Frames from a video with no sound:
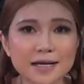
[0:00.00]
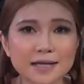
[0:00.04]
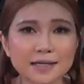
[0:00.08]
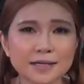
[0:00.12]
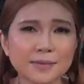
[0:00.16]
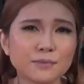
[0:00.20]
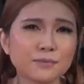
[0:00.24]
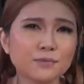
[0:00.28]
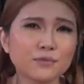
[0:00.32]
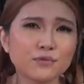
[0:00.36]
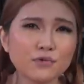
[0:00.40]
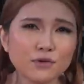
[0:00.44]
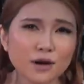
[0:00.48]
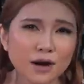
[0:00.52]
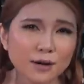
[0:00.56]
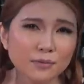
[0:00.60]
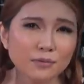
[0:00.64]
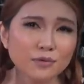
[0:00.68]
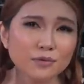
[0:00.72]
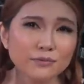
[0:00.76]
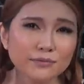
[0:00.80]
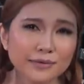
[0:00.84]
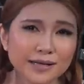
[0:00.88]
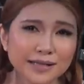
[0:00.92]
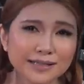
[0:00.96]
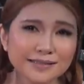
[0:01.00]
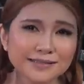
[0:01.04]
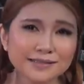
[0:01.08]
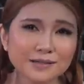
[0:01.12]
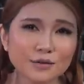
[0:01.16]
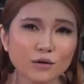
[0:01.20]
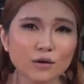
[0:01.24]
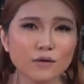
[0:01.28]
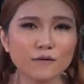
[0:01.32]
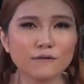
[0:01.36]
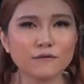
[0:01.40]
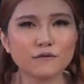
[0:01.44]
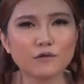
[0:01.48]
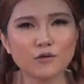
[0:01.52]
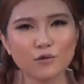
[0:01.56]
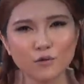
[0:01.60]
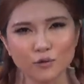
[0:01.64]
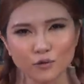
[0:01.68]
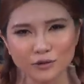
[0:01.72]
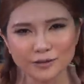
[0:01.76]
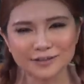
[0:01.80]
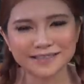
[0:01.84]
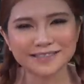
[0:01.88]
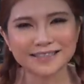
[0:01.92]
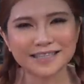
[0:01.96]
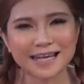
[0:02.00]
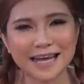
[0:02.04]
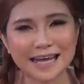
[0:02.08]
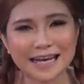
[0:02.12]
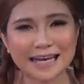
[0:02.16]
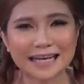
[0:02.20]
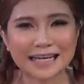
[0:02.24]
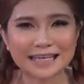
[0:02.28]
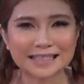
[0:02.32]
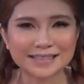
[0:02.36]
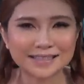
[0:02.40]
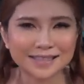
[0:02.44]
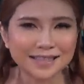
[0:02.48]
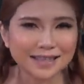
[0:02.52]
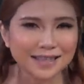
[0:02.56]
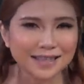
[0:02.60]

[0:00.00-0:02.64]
The problem is, of course, that it's a